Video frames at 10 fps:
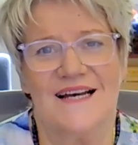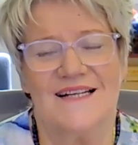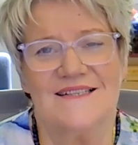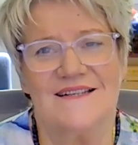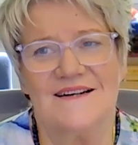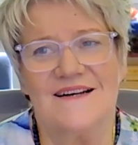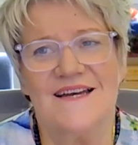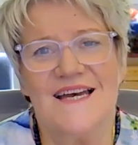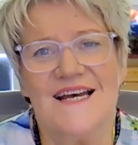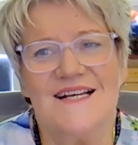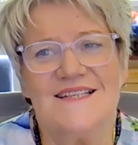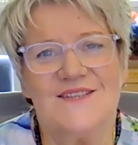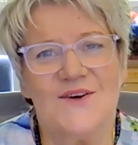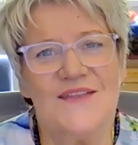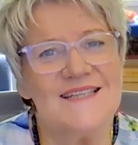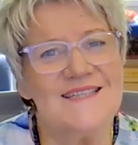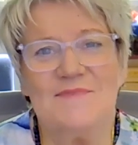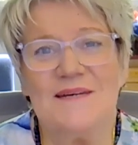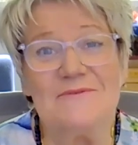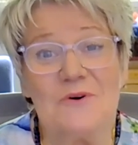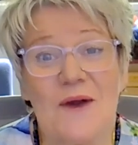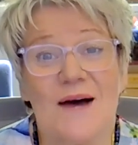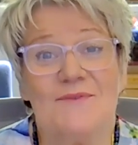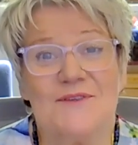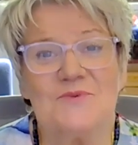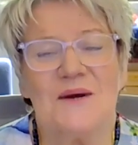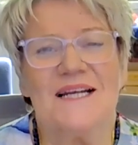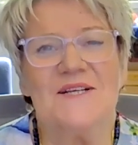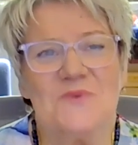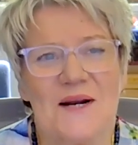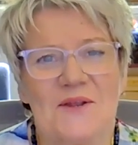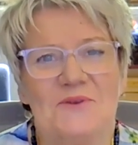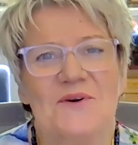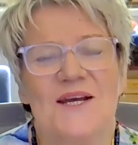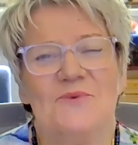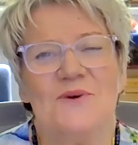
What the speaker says: And so that's a bit of a wrap for 2023.